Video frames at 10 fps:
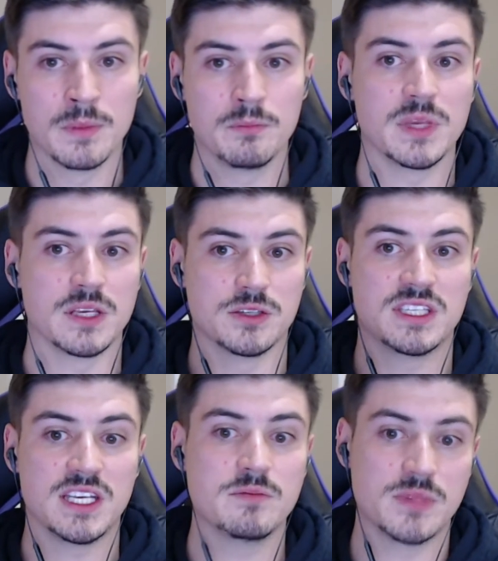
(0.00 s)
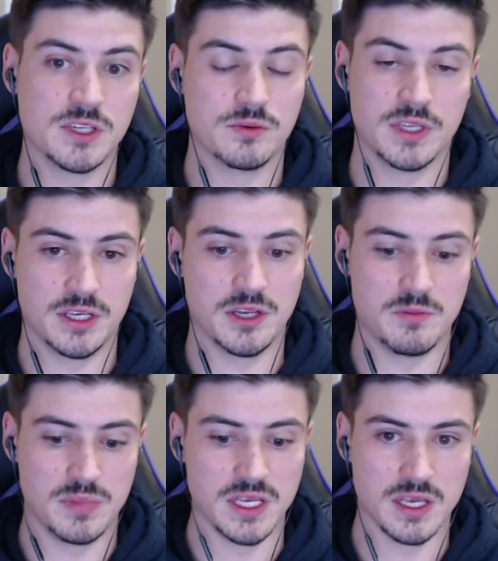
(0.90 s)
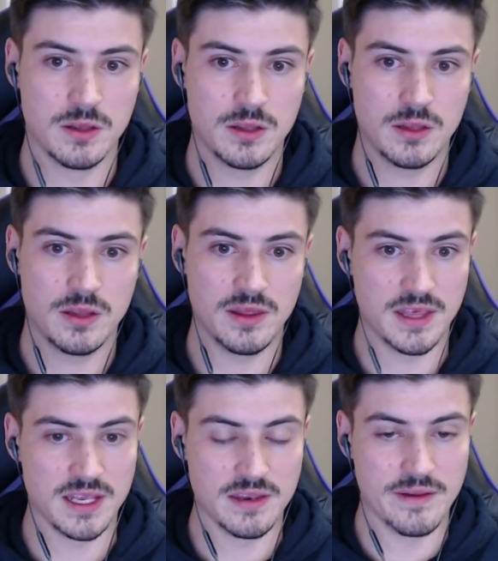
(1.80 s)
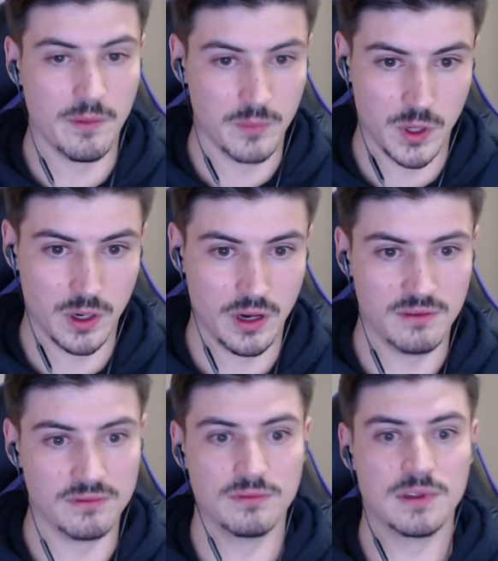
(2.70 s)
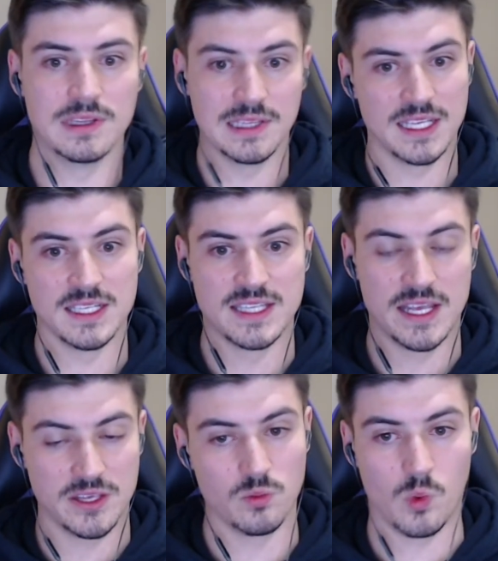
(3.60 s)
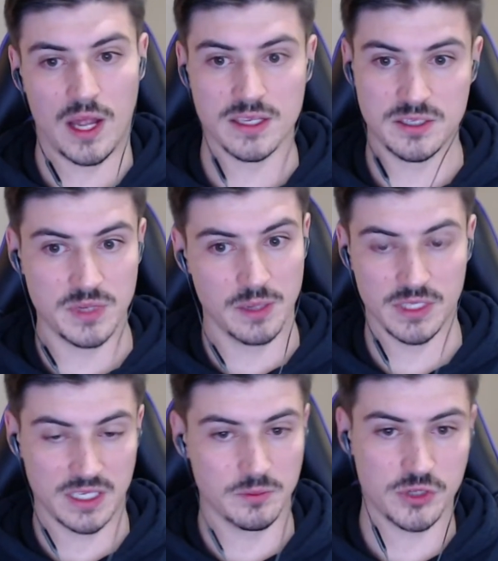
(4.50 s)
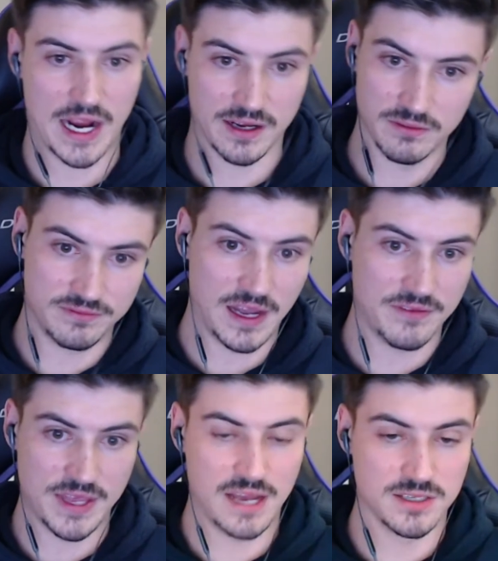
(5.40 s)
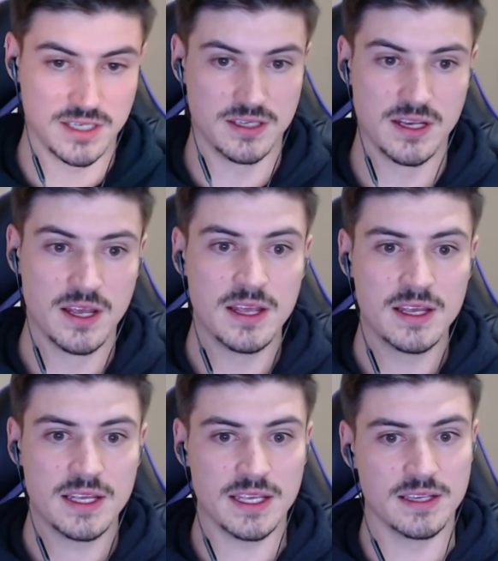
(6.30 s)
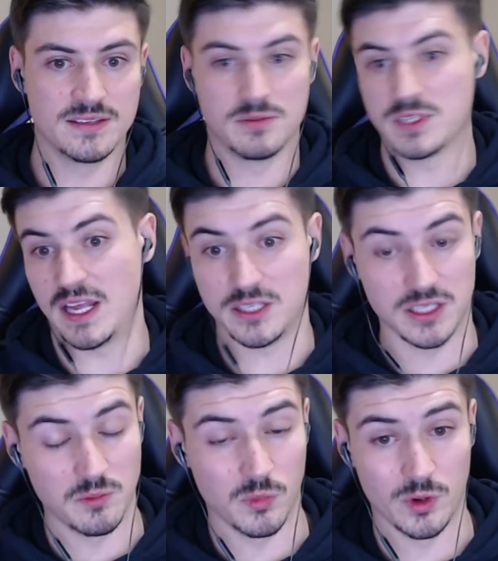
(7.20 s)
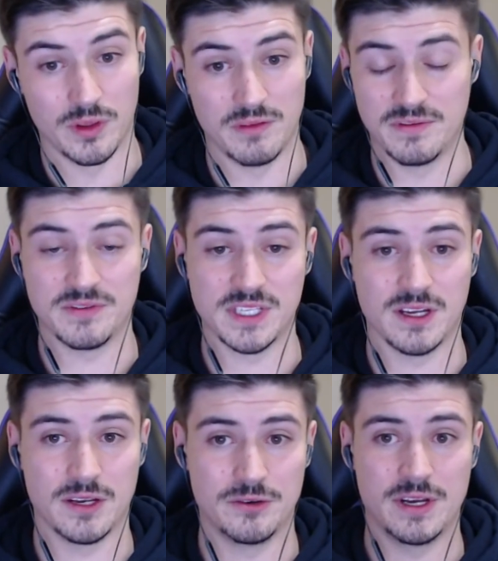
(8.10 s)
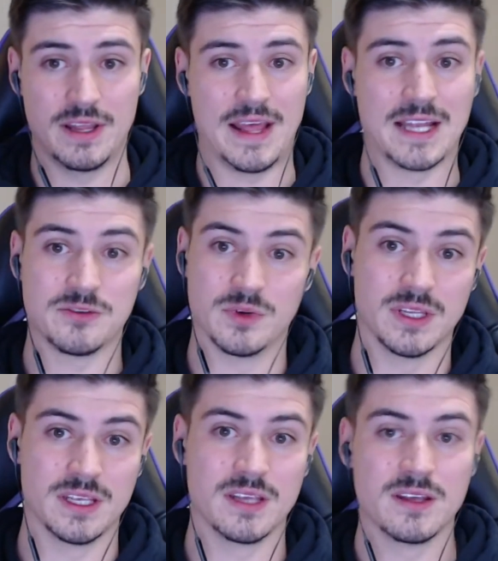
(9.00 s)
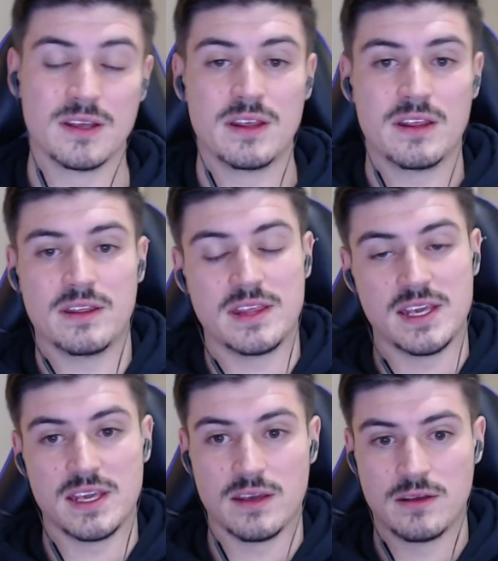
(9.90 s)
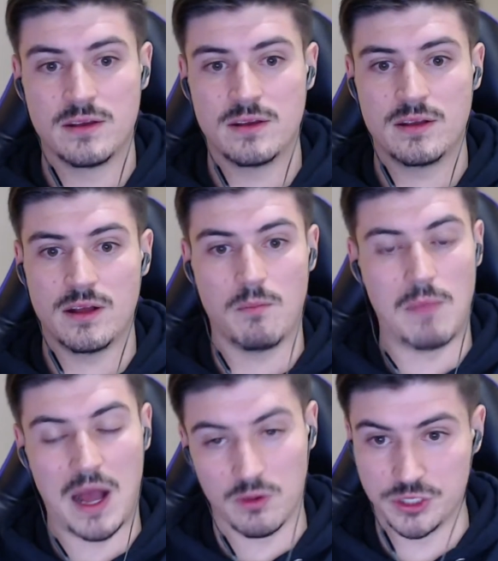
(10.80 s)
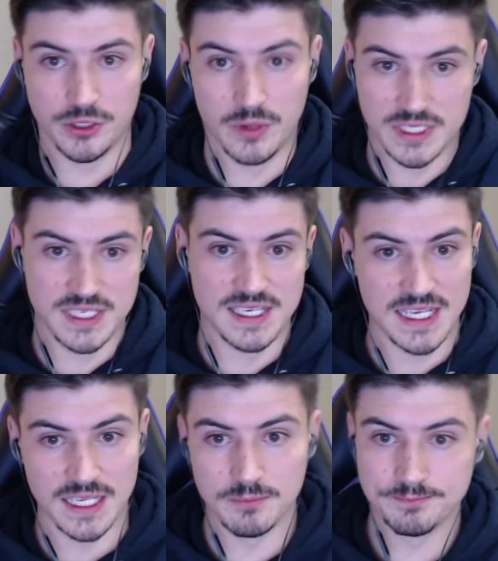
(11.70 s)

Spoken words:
because teams is really going to be the number of leads that you want to be able to keep track of. 5,000 is substantially more than 1,500, and that's really the amount you're going to need.